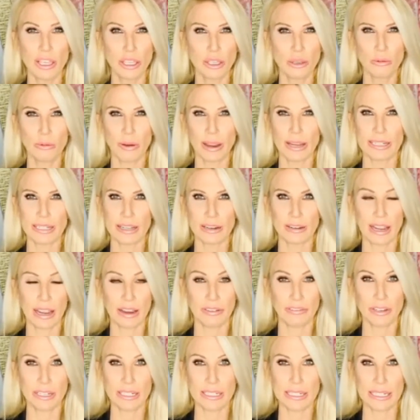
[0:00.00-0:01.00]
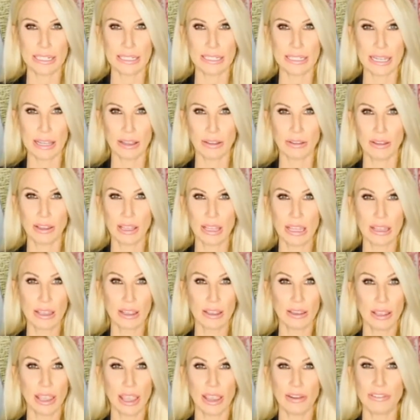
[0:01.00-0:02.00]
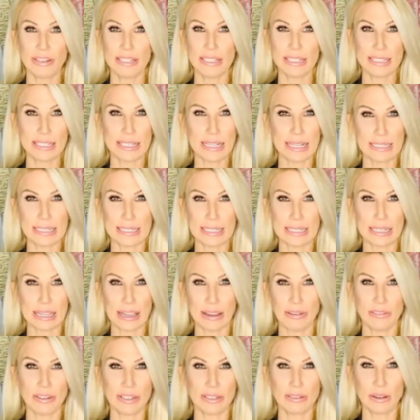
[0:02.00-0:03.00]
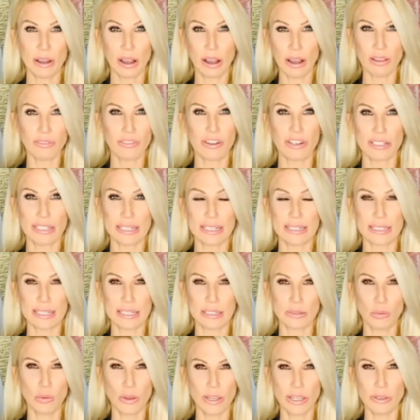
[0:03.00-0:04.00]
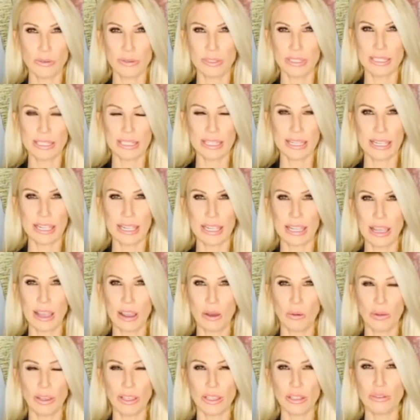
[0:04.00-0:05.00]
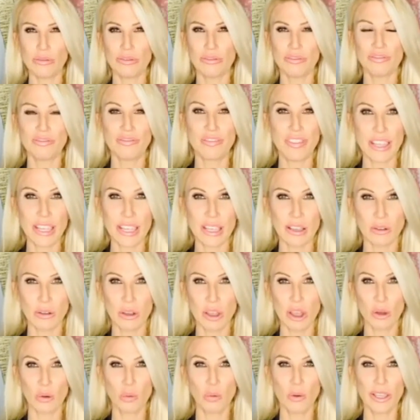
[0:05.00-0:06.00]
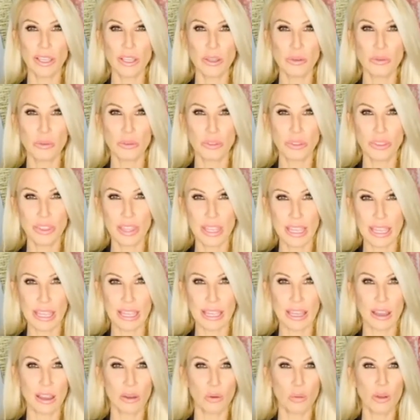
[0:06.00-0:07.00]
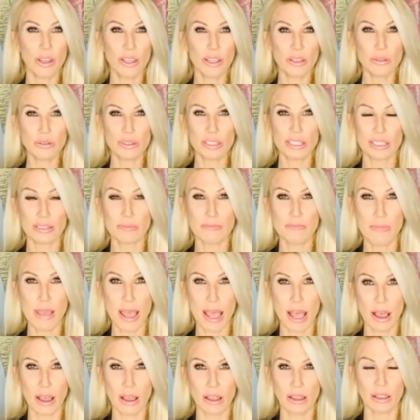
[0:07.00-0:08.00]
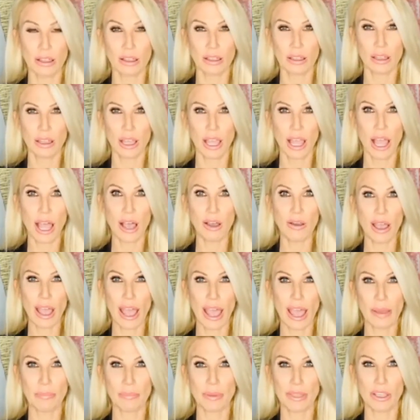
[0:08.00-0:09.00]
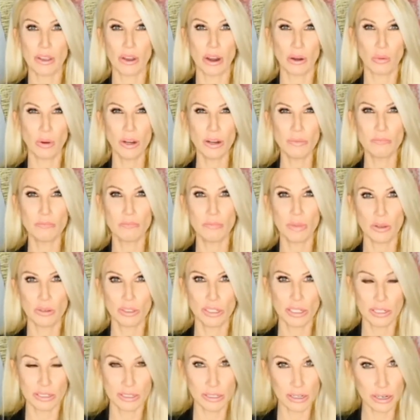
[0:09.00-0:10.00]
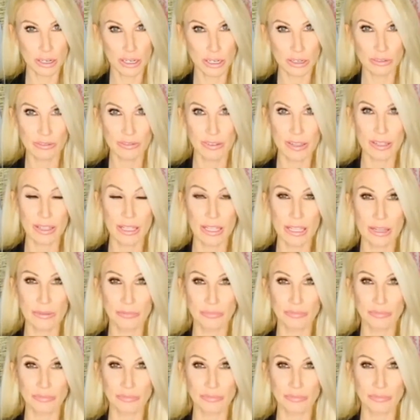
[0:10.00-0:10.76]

You write down every detail, every sense, all of your senses, what you see, what you feel, what you think, what you smell, how happy you are, what emotions are you feeling?